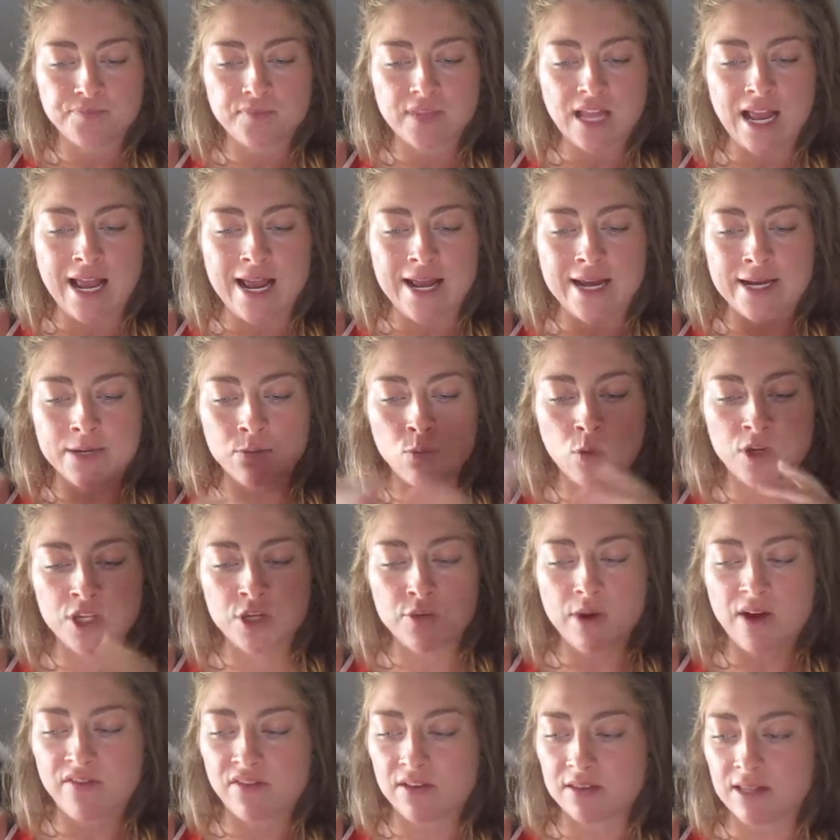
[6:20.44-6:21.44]
And when you
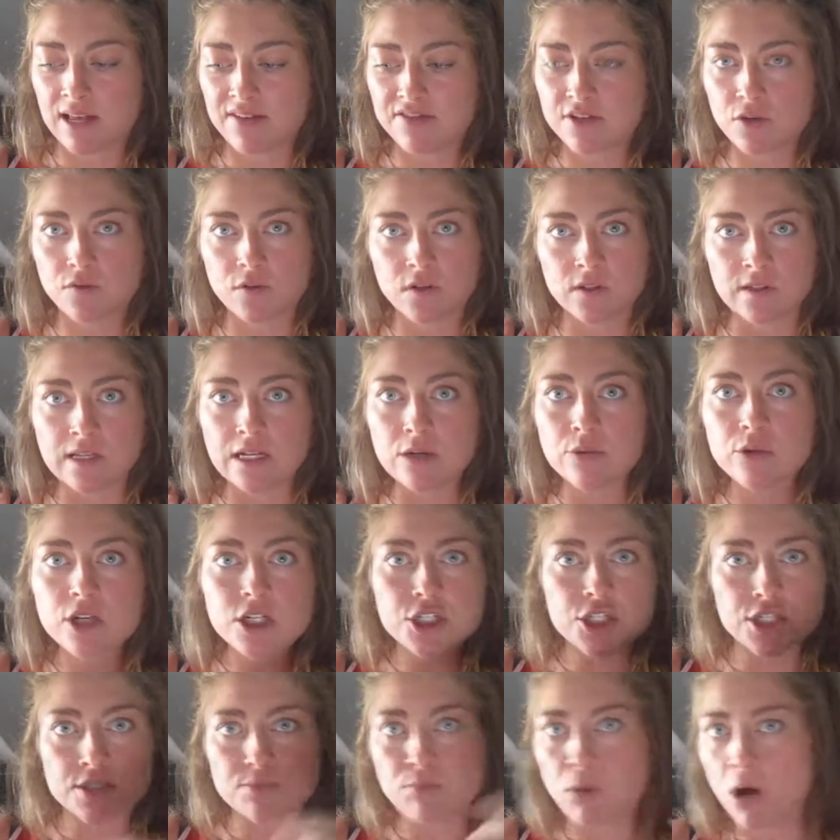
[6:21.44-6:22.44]
have the leftover liquid,
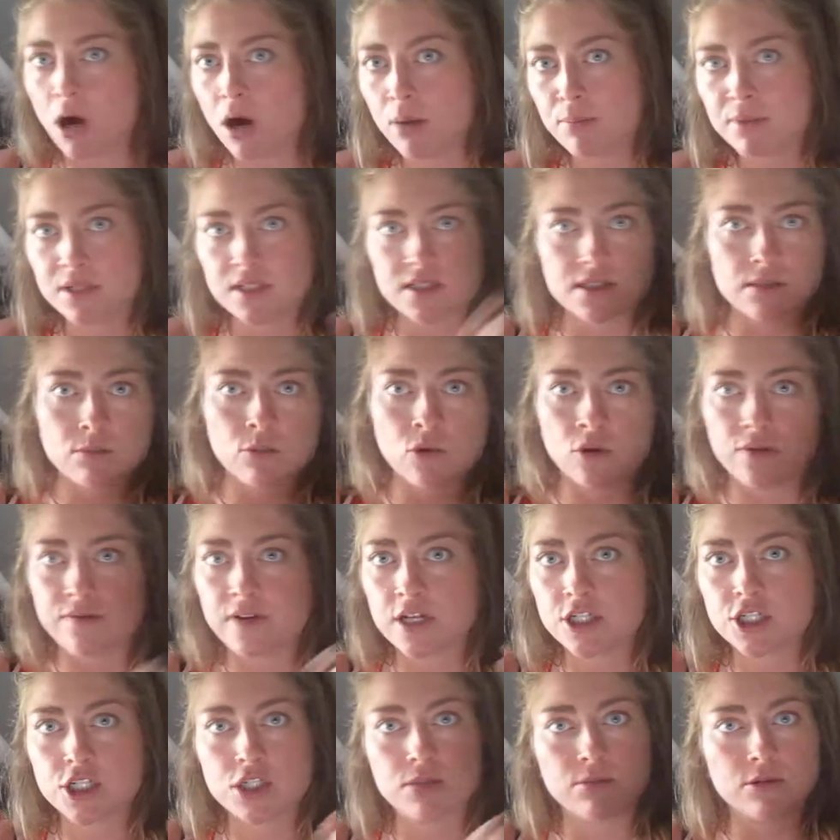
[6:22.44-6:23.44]
just pop in some more
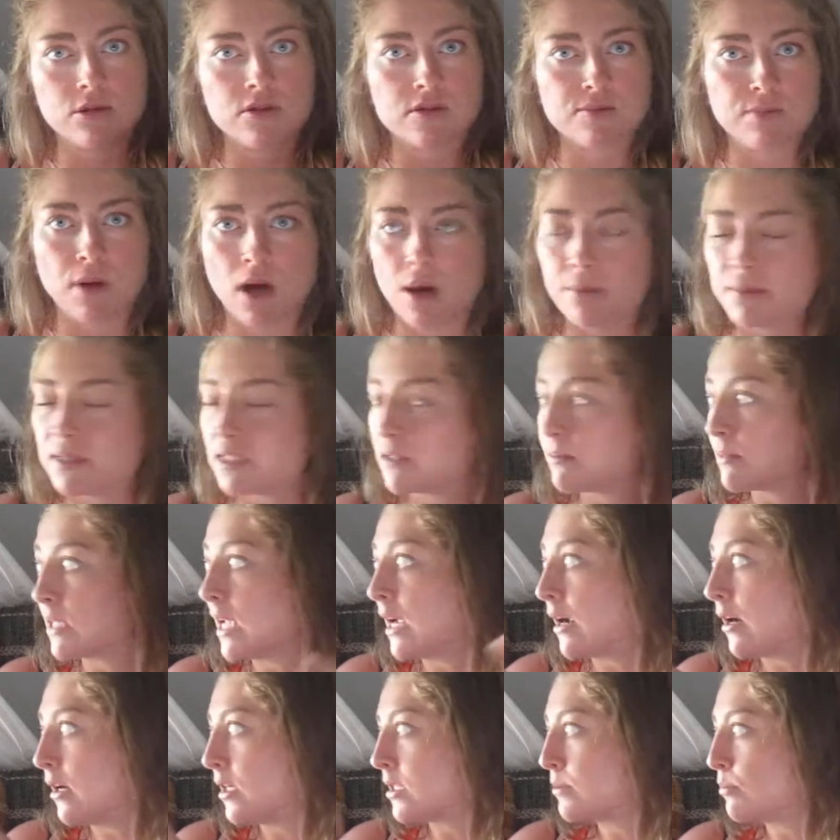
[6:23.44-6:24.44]
vegetables, pop in some
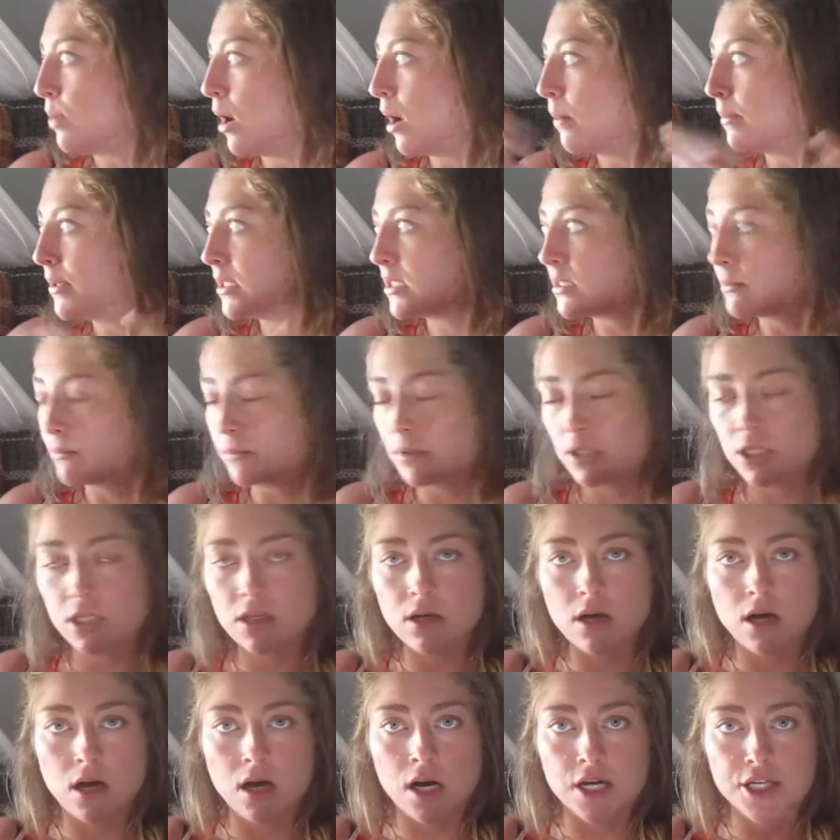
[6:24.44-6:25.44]
carrots, pop in some
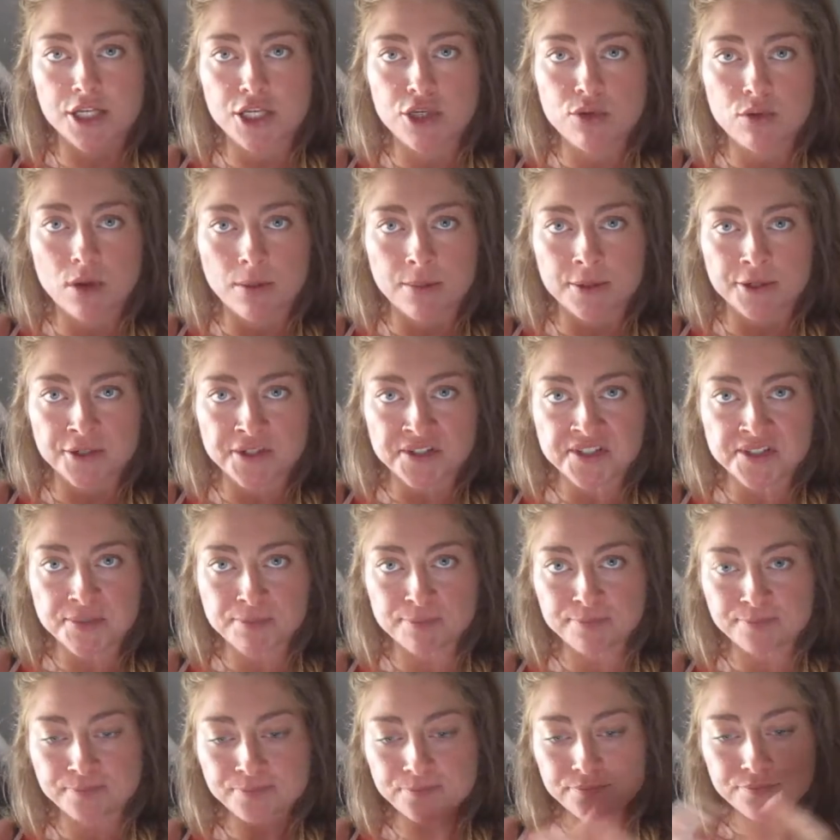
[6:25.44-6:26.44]
cucumbers,
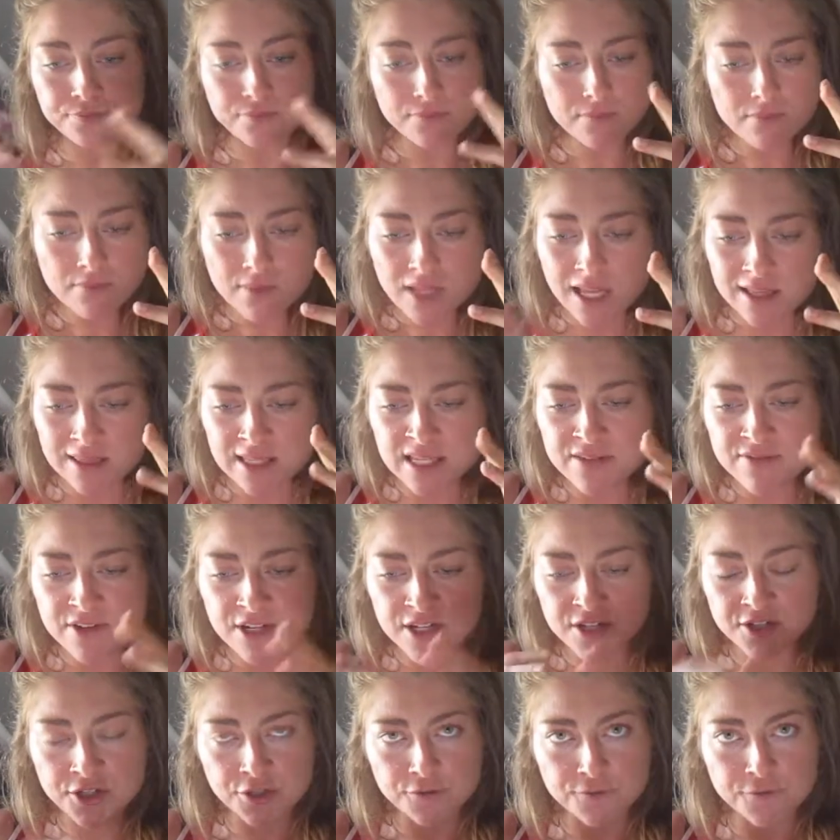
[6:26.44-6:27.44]
leave it
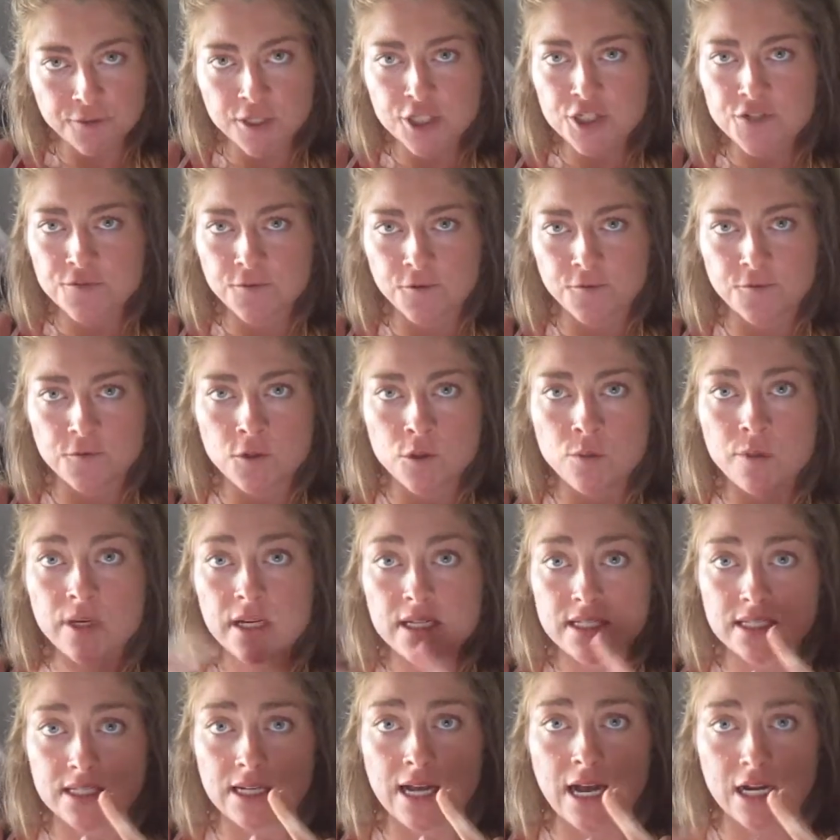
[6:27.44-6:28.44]
in your fridge for a few
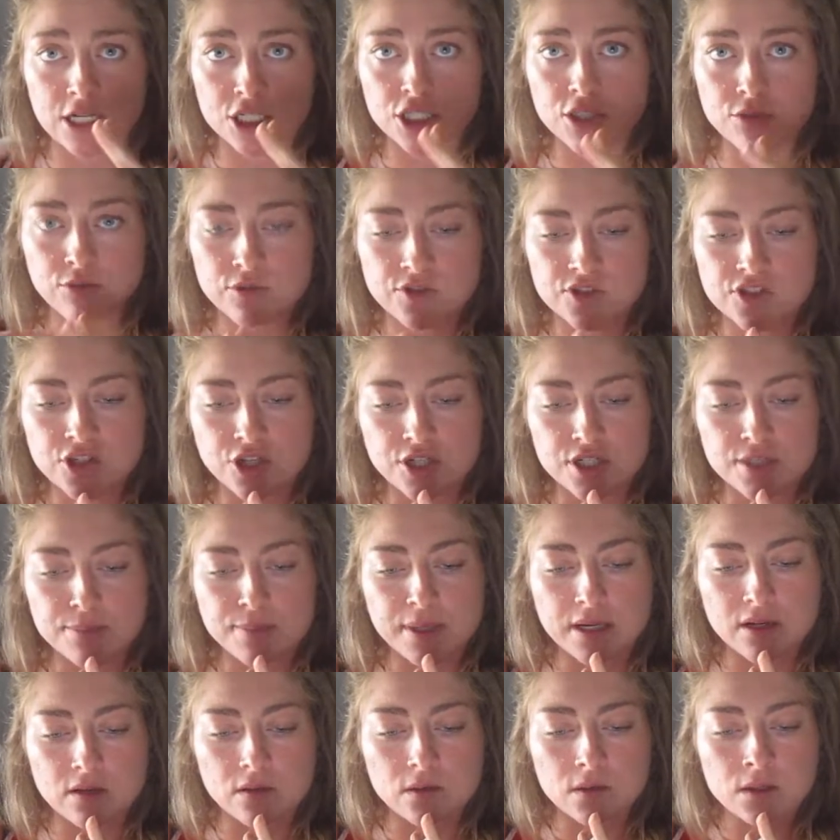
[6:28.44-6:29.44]
weeks, and actually will start to
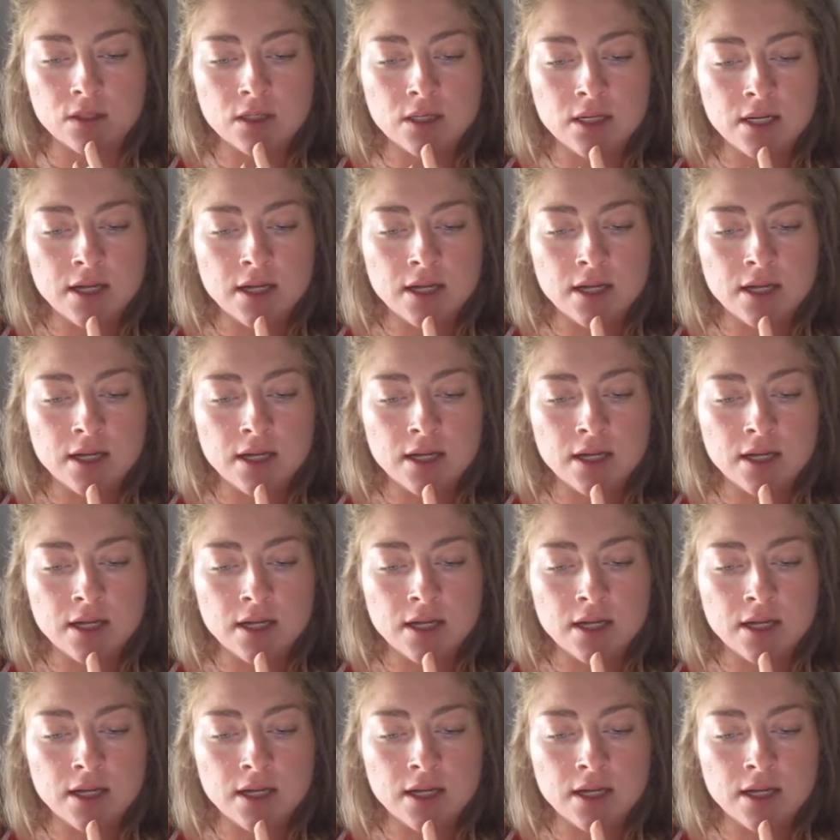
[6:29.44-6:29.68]
pickle.